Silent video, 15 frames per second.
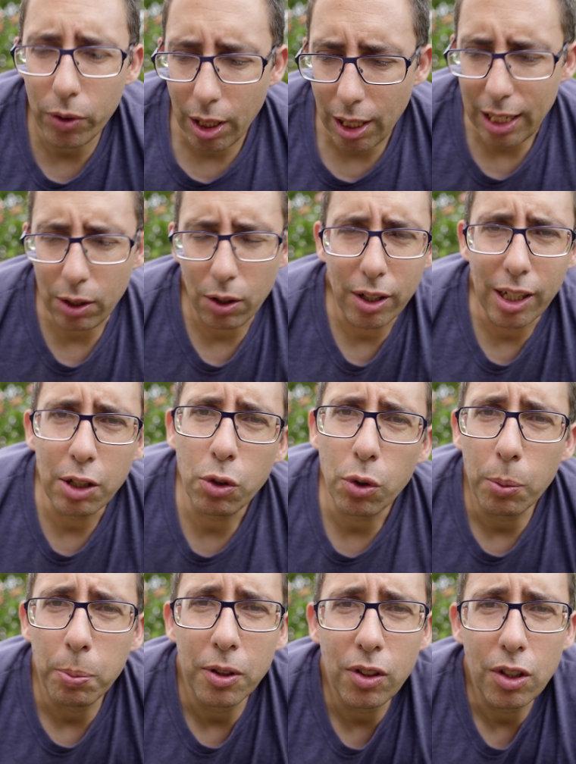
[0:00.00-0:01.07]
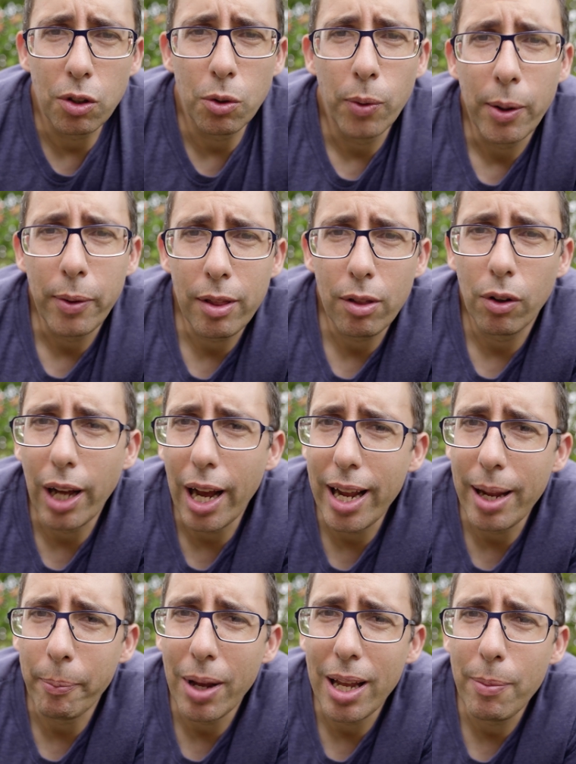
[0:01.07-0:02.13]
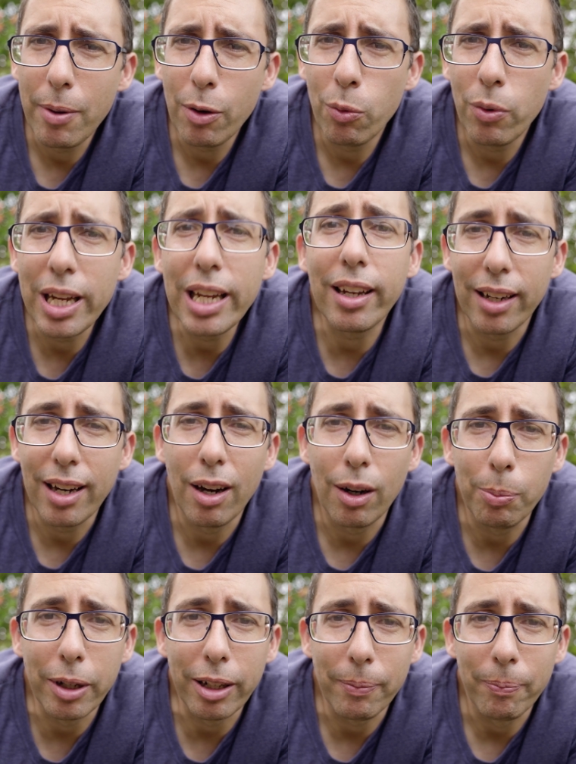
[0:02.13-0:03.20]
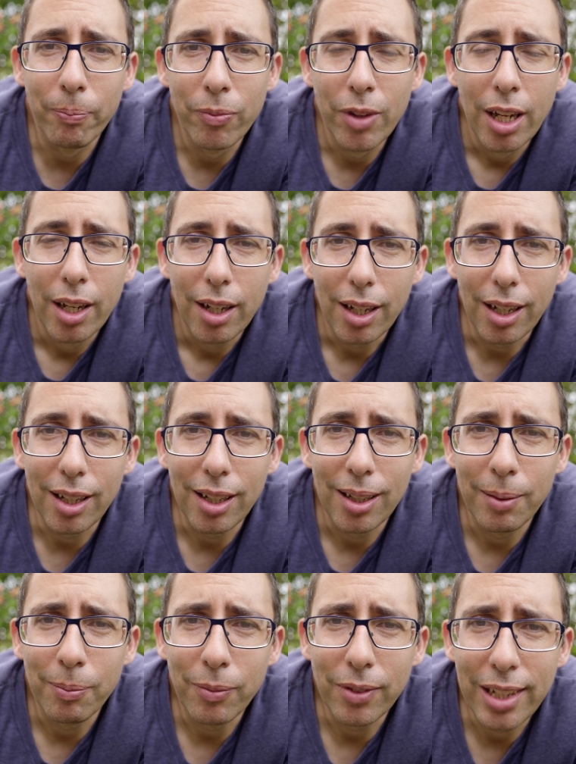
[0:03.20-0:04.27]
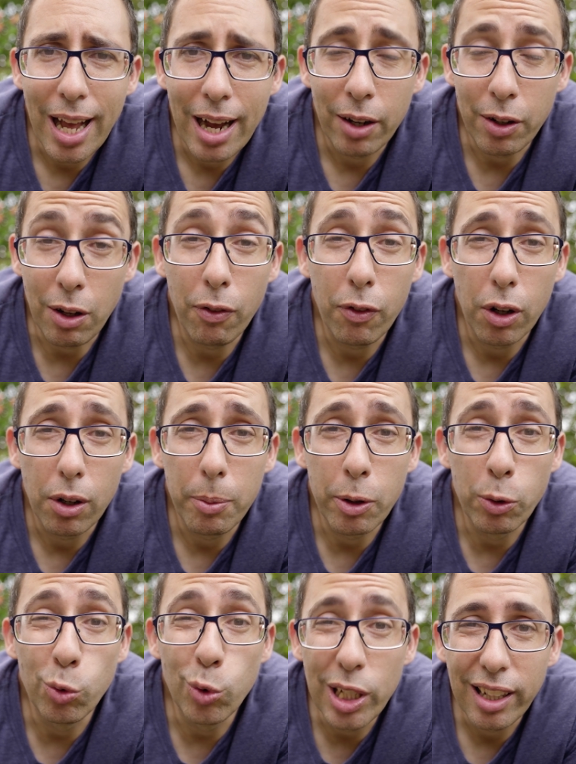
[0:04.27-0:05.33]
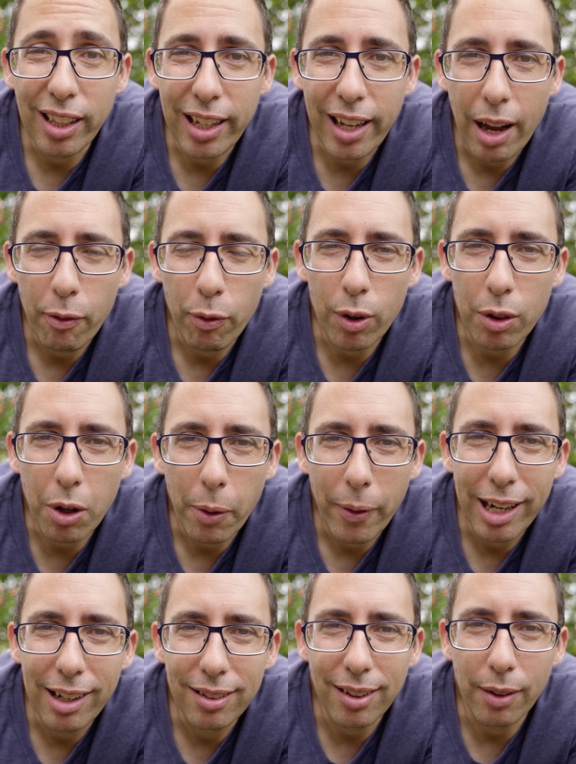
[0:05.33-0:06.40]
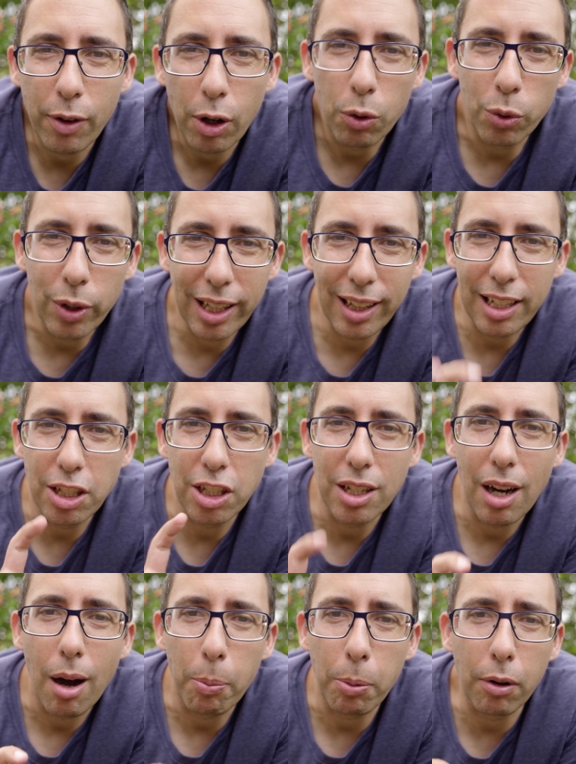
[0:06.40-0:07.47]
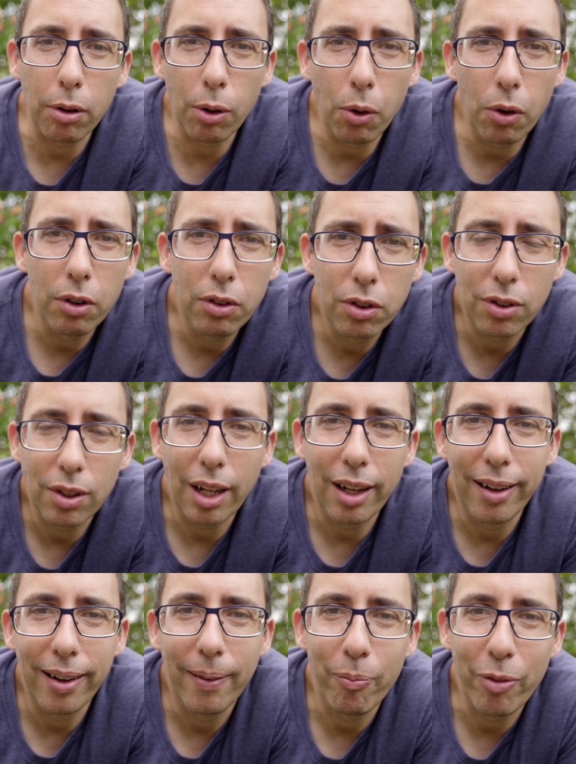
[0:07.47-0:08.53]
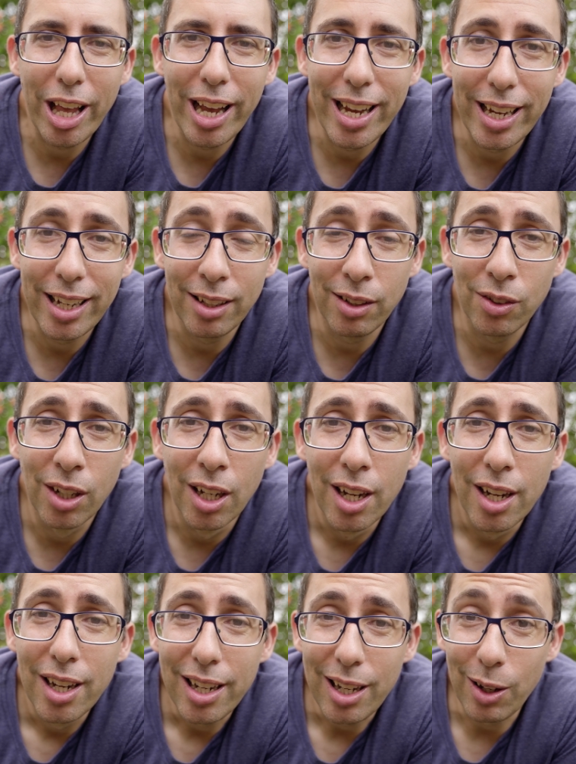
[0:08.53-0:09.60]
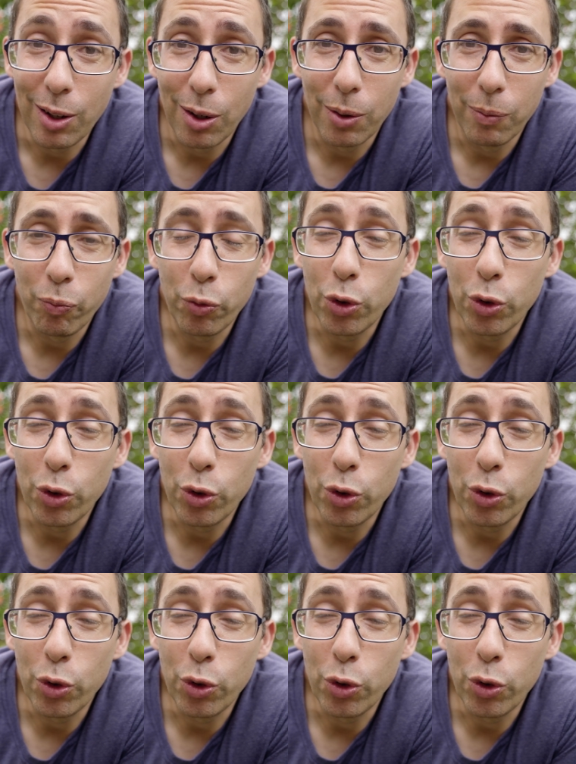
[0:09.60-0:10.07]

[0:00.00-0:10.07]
it got into a position where we thought, hey, maybe we can help it. Now you've got to be really careful with goannas. They've got really sharp claws, and you know,